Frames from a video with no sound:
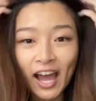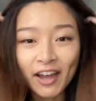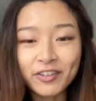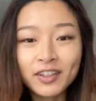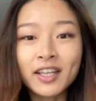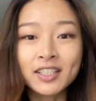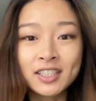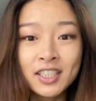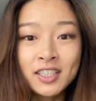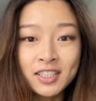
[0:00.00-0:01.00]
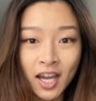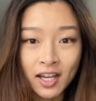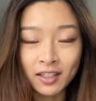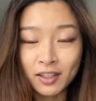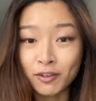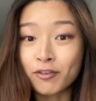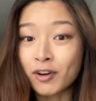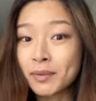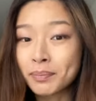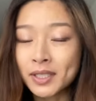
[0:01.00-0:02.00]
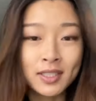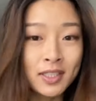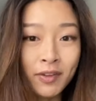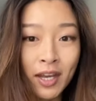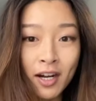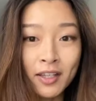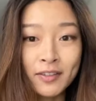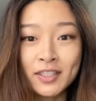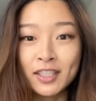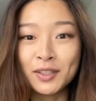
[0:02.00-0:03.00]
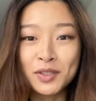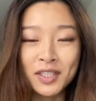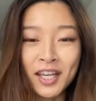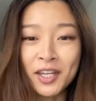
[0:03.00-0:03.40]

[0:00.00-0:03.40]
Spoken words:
I feel like just styling the front pieces of hair gives the illusion that